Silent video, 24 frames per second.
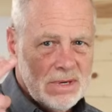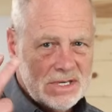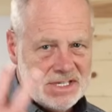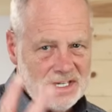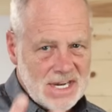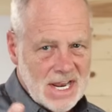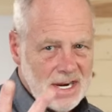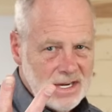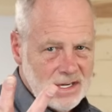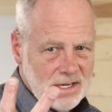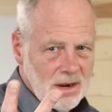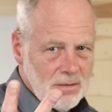
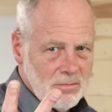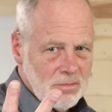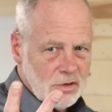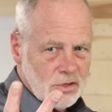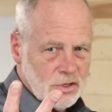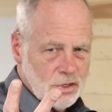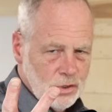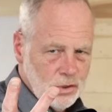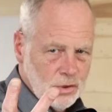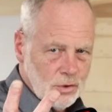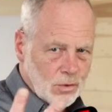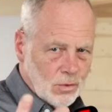Mistake number
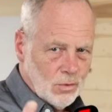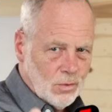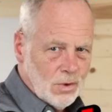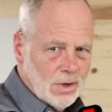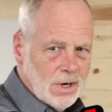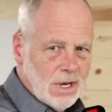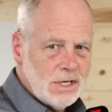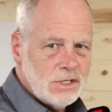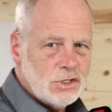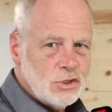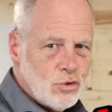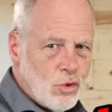two
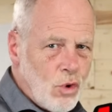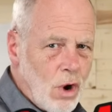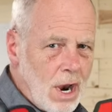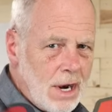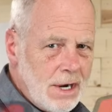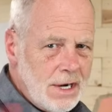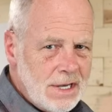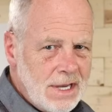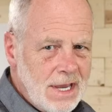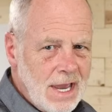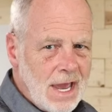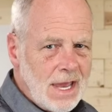is
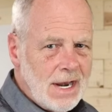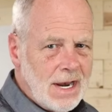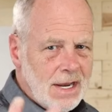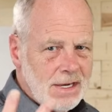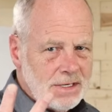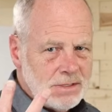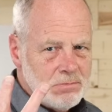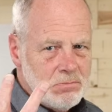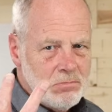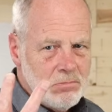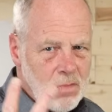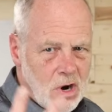trying to get
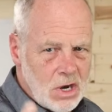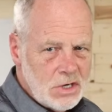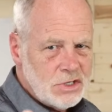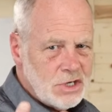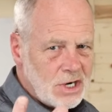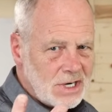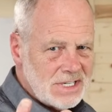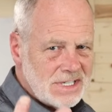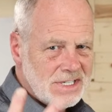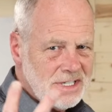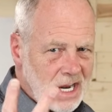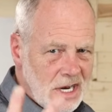as
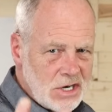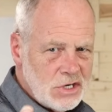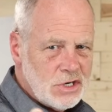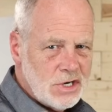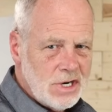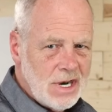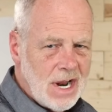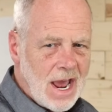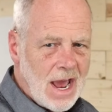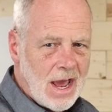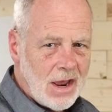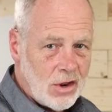much
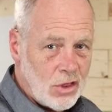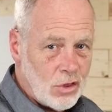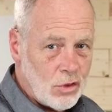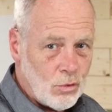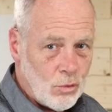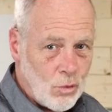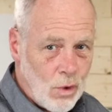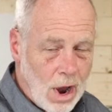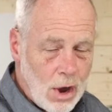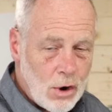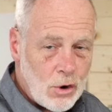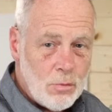extension out of
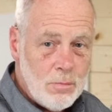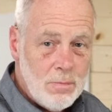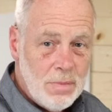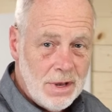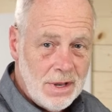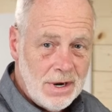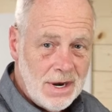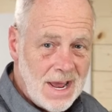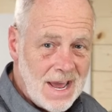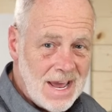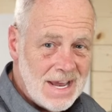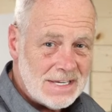the router
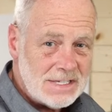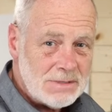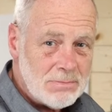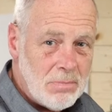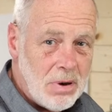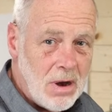bit as